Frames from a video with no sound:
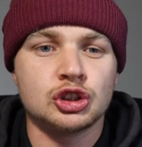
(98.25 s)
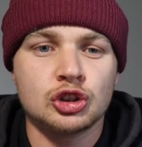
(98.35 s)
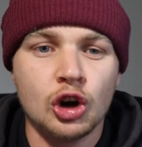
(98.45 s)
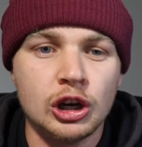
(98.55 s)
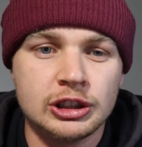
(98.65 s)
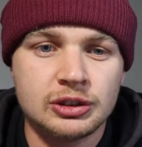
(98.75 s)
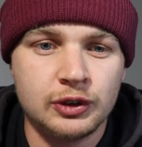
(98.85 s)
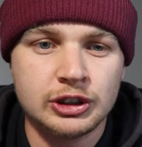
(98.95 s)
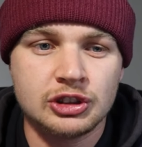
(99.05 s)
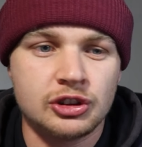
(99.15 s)
We've got
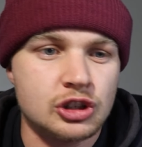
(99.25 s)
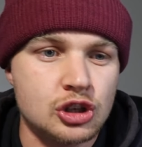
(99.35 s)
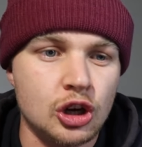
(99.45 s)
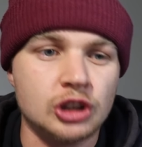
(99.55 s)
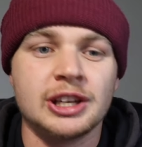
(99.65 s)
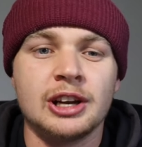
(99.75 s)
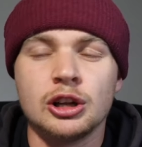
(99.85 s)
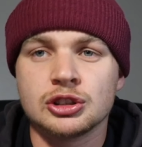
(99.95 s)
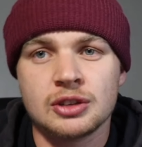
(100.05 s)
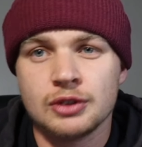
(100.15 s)
Scarlets versus the
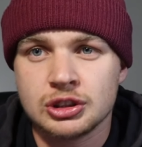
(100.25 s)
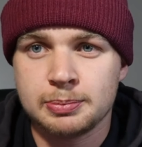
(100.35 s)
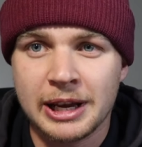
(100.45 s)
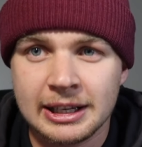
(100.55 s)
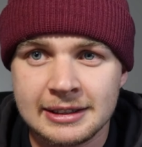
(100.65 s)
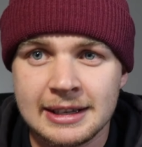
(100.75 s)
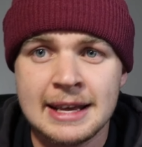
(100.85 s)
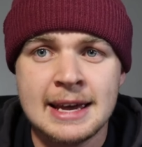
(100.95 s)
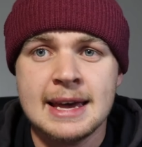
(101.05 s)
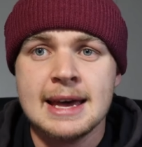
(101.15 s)
Sharks and Ulster versus
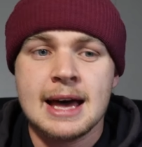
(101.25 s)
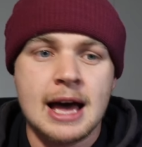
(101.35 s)
Benetton.